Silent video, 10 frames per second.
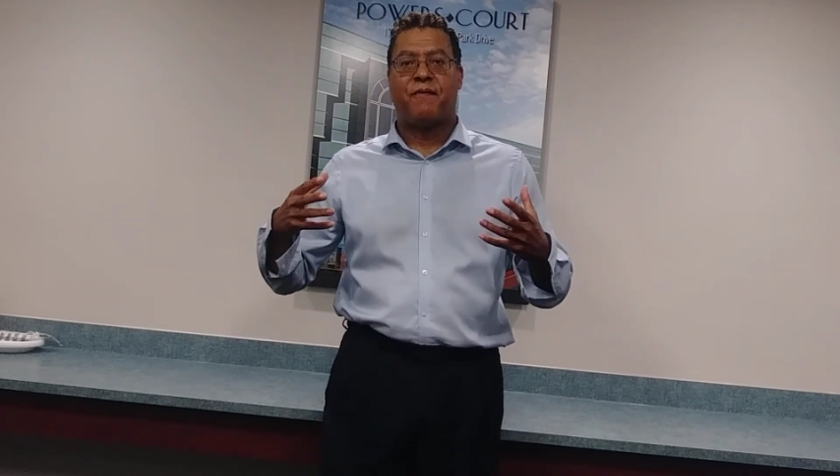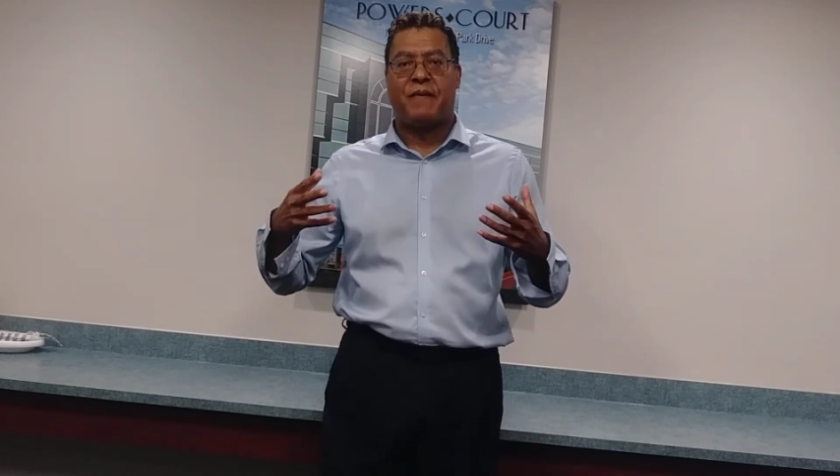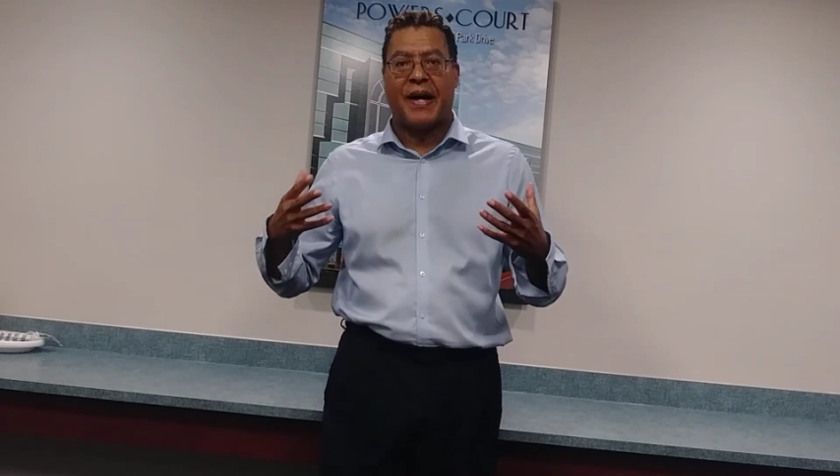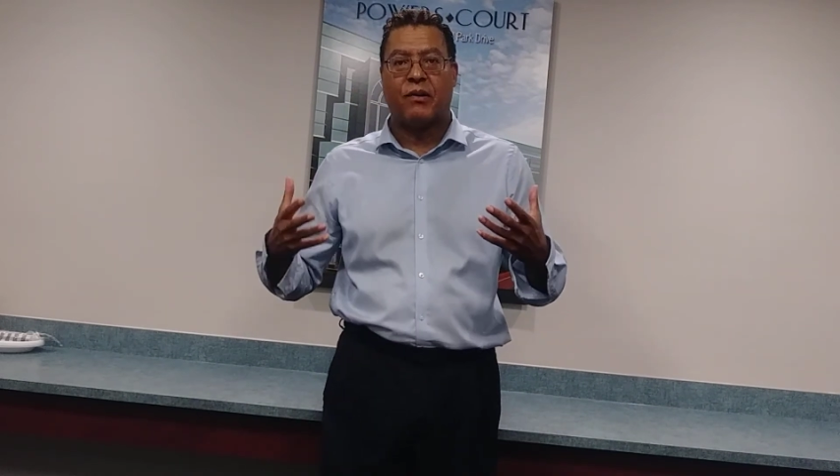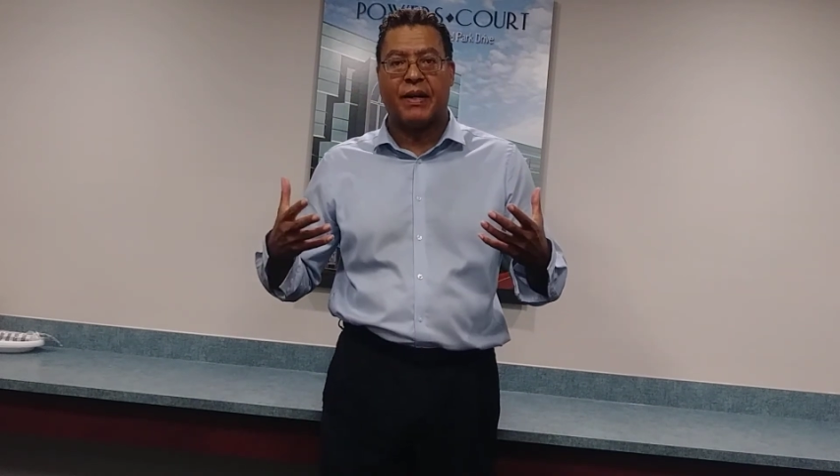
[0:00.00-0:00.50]

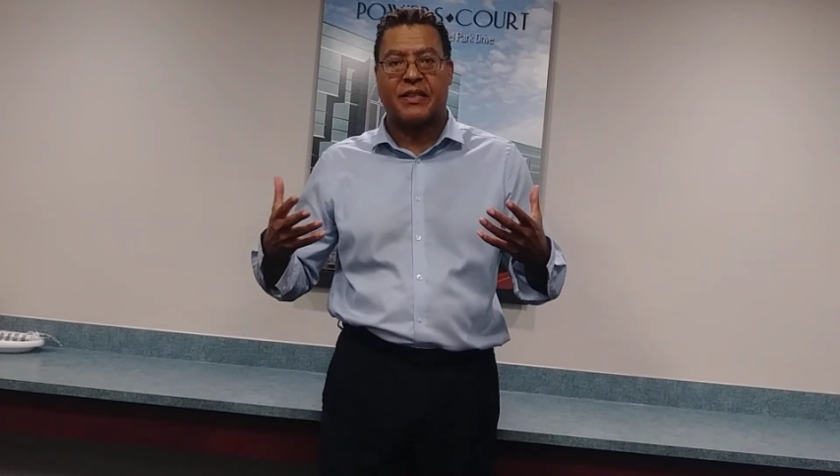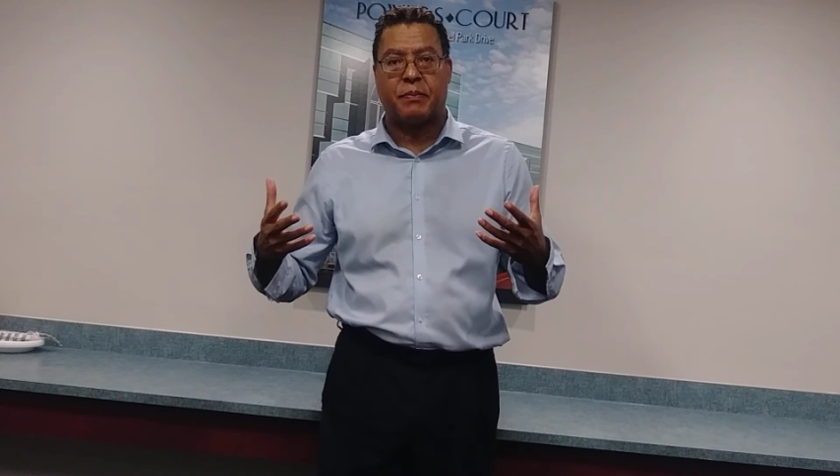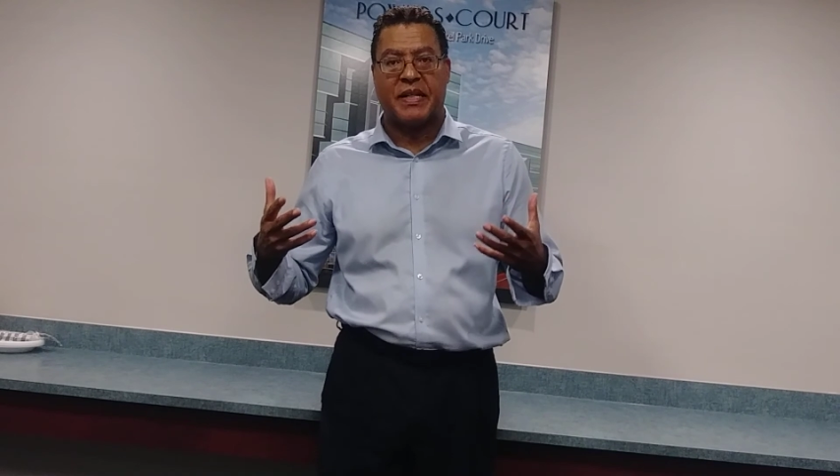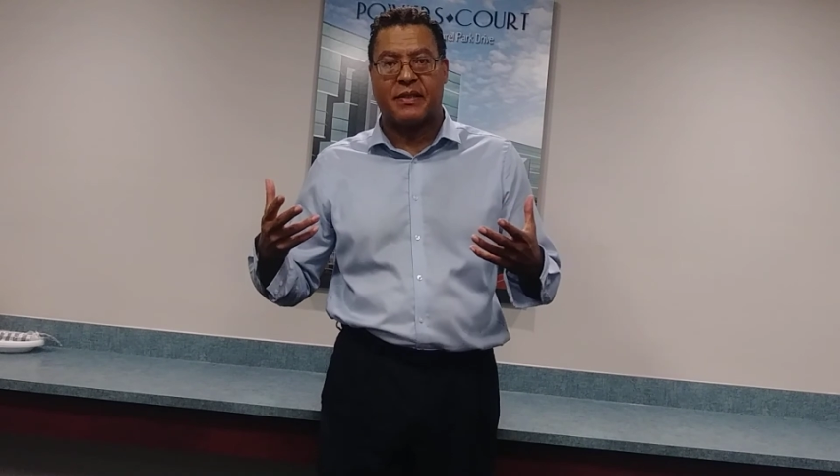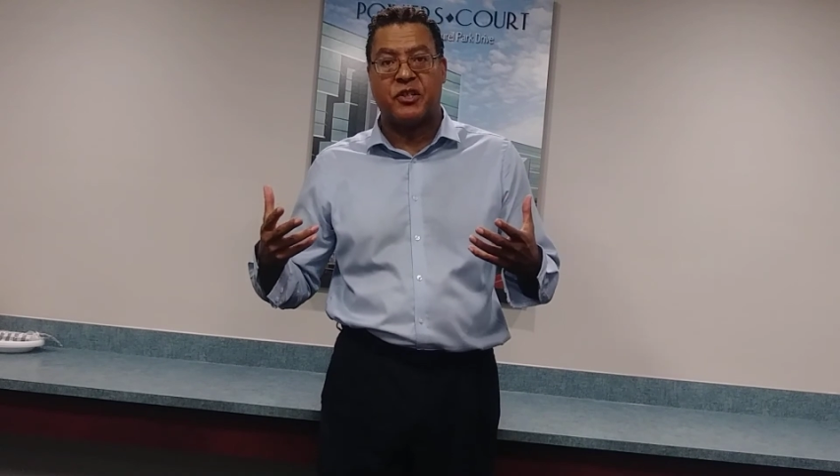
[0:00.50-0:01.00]
final
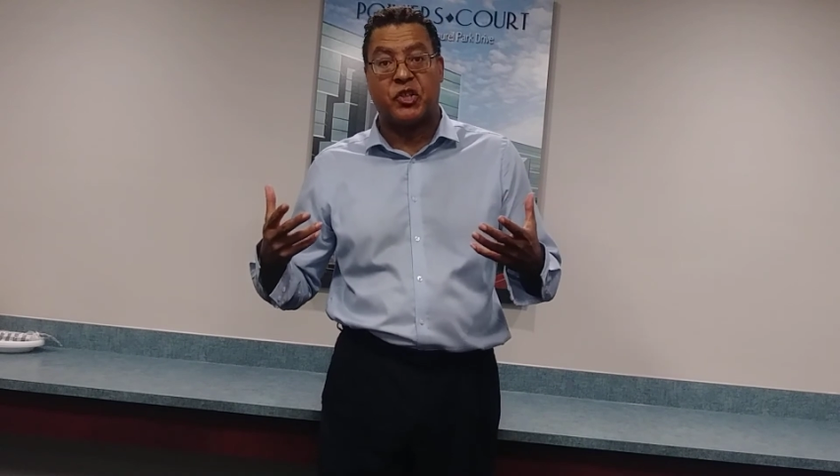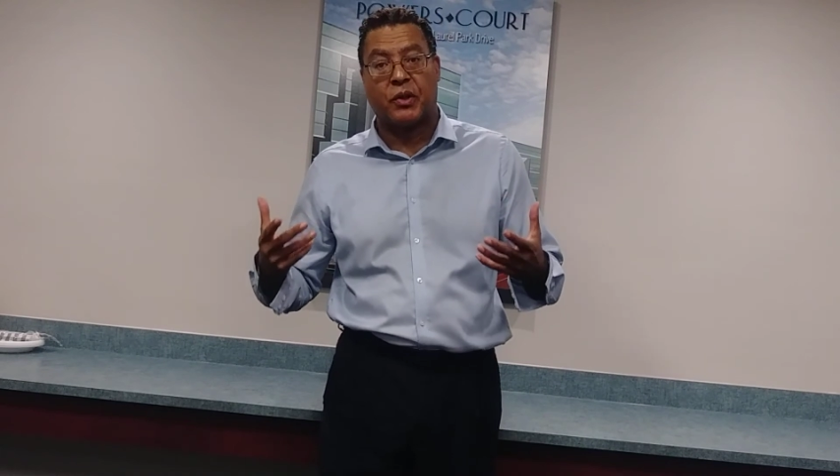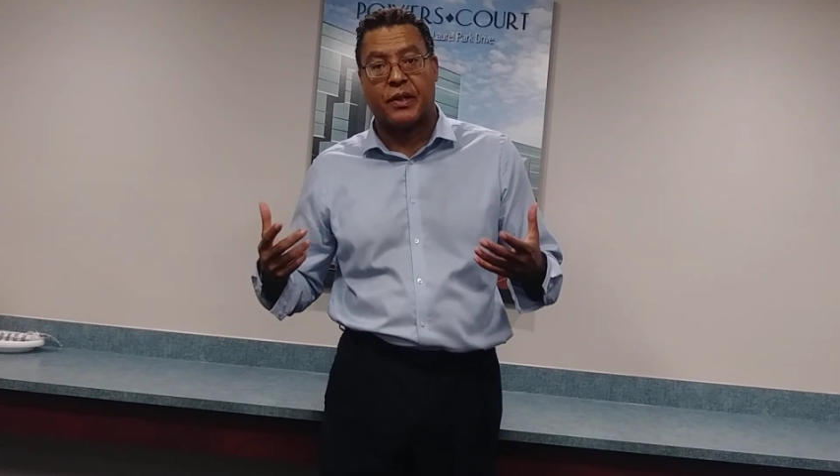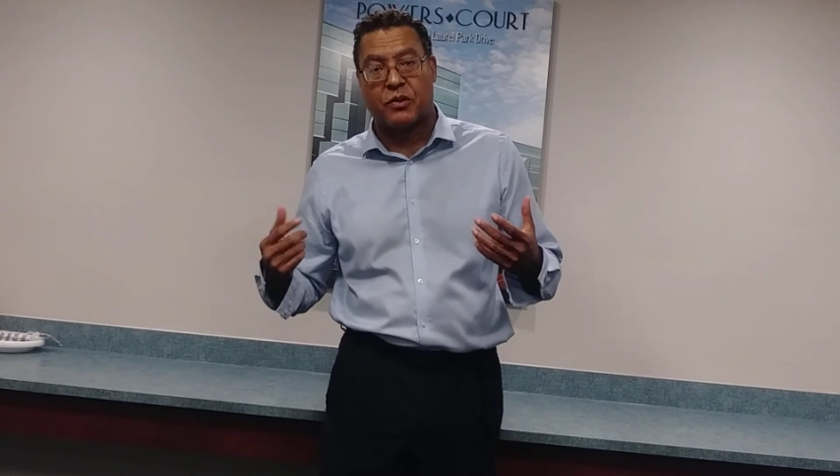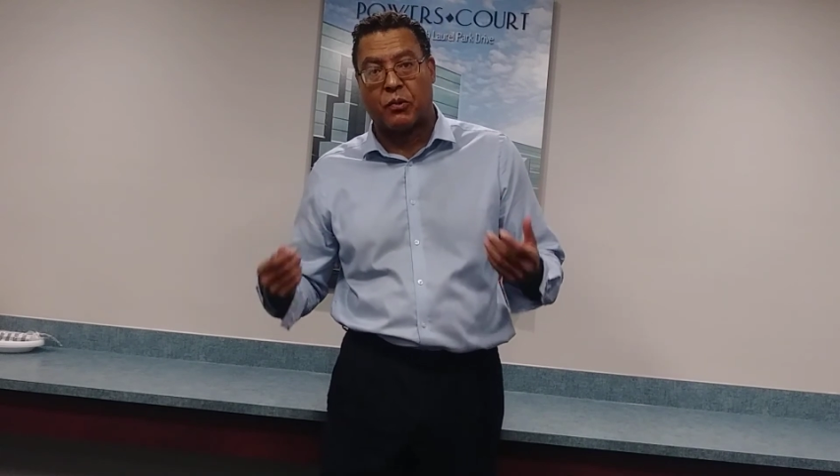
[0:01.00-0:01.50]
expense
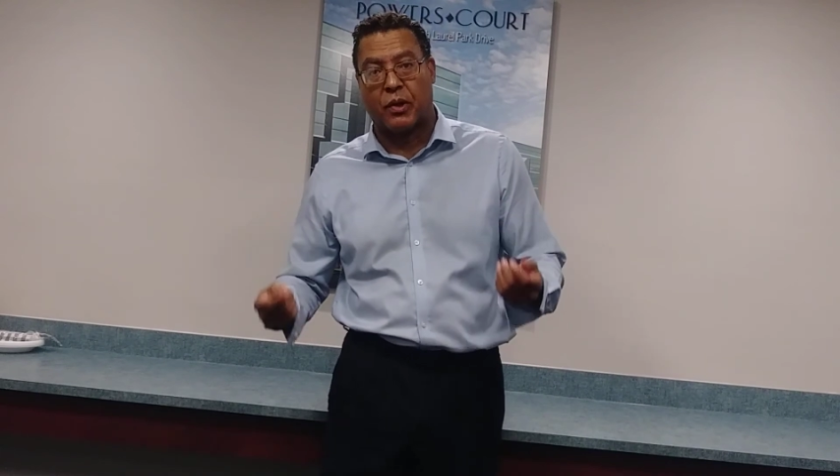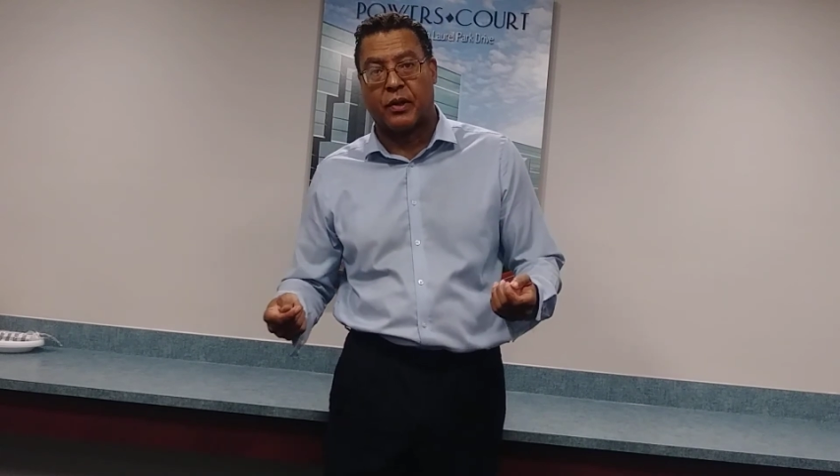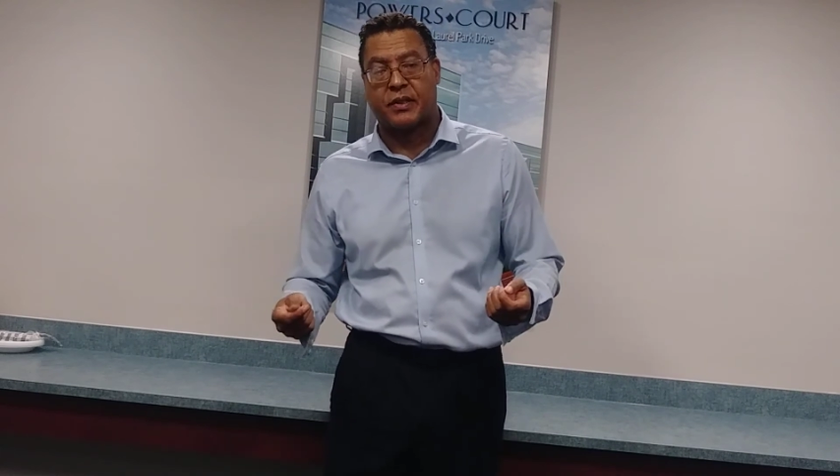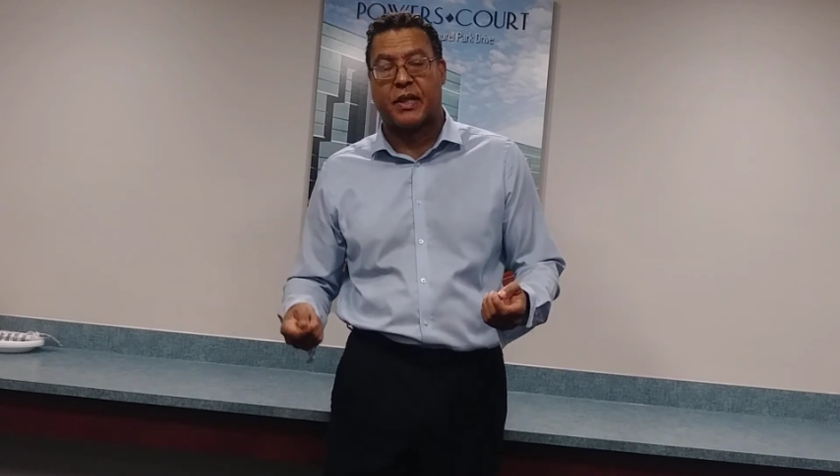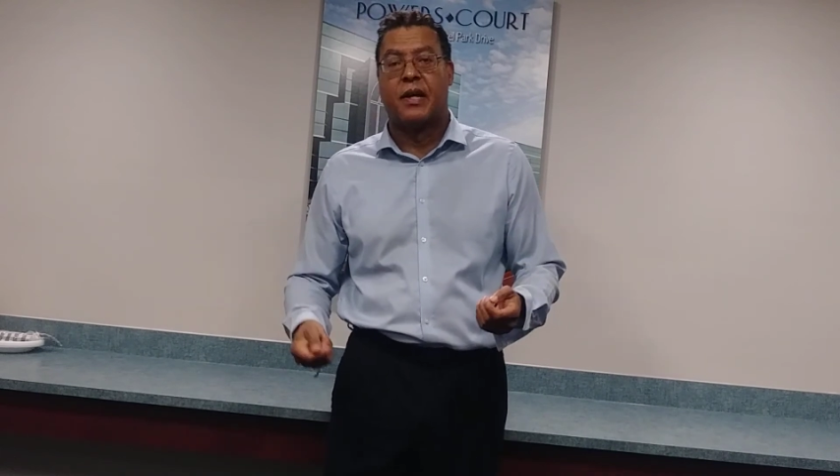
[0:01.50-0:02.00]
insurance
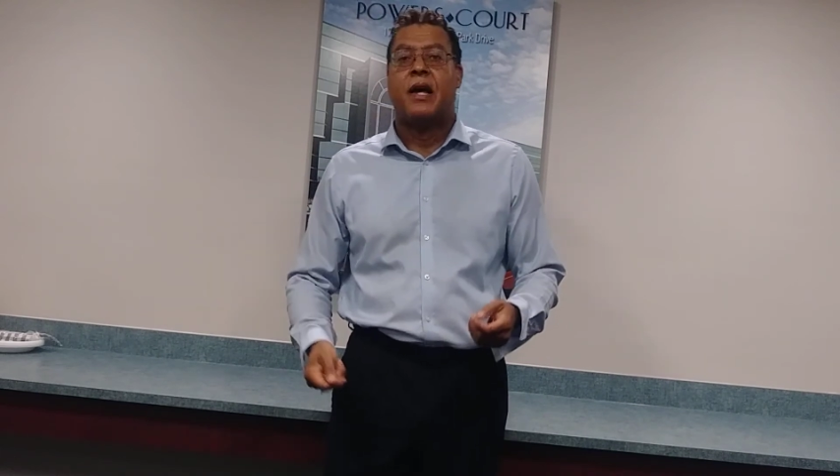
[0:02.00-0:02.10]
works.